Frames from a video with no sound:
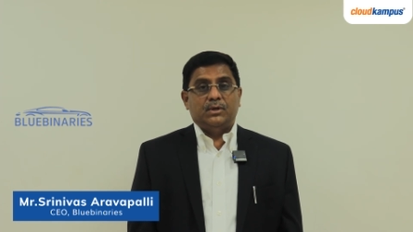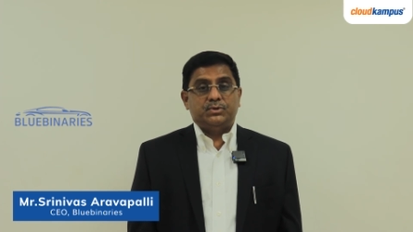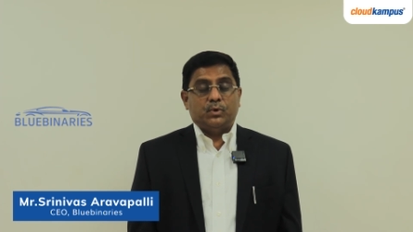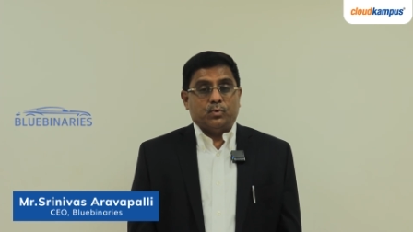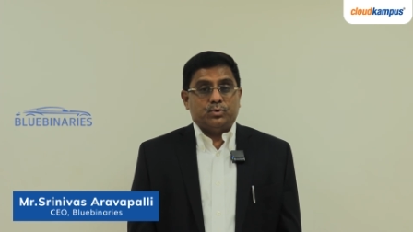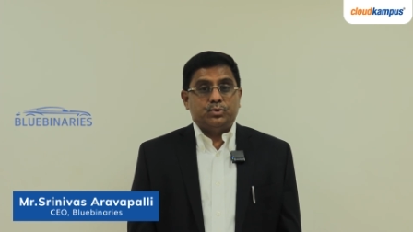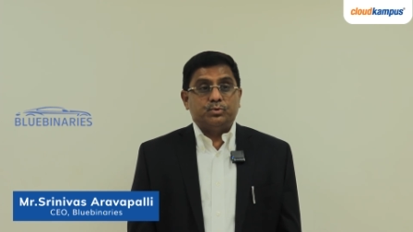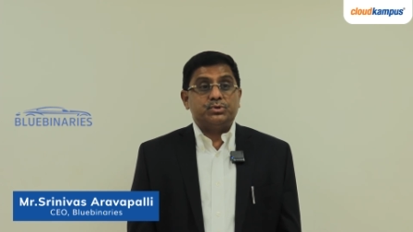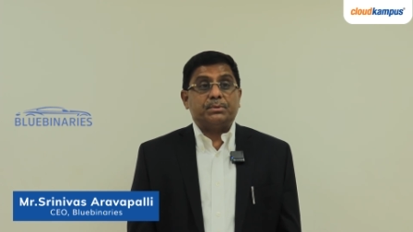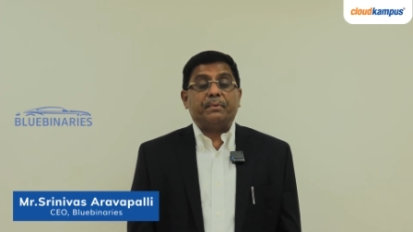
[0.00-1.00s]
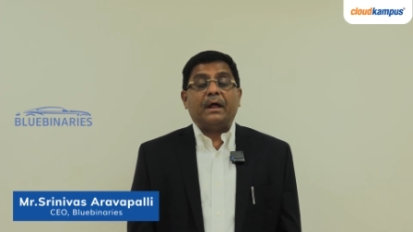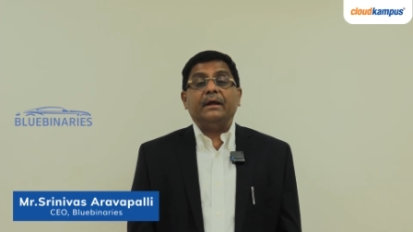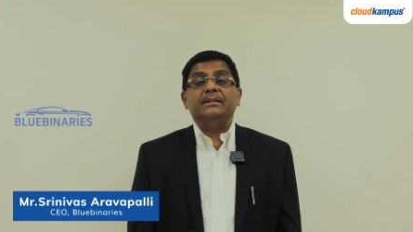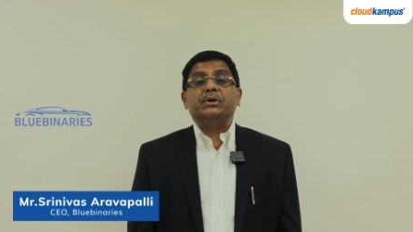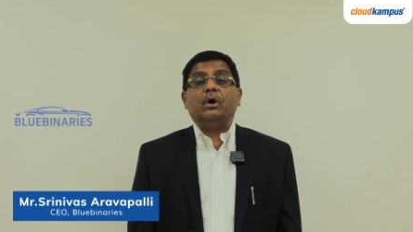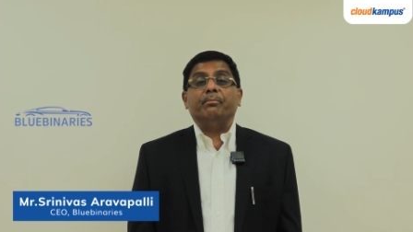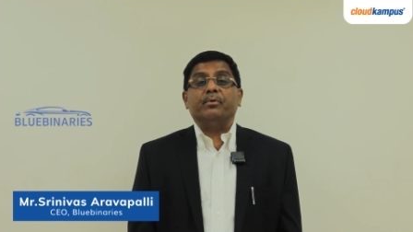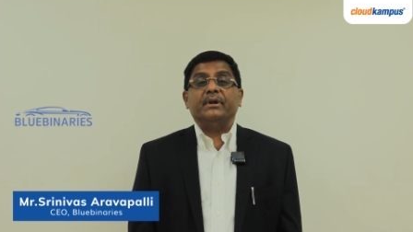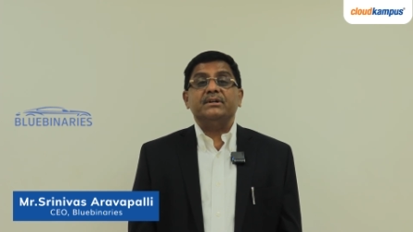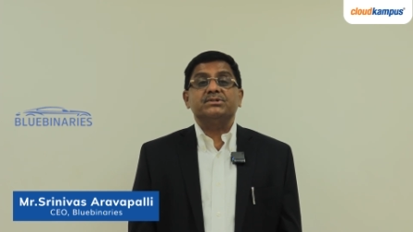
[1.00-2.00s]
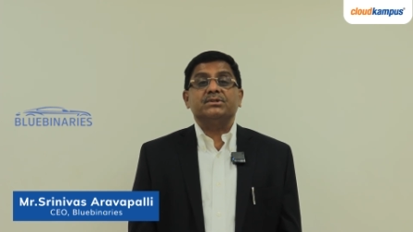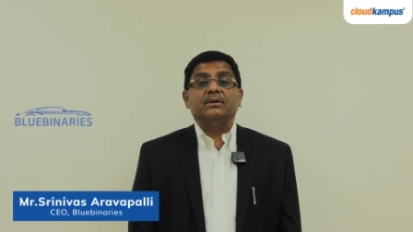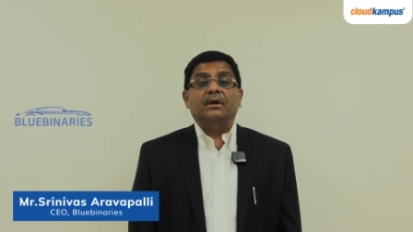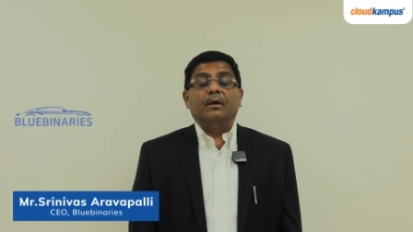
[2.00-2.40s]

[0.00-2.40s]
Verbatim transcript: So, to supply the components,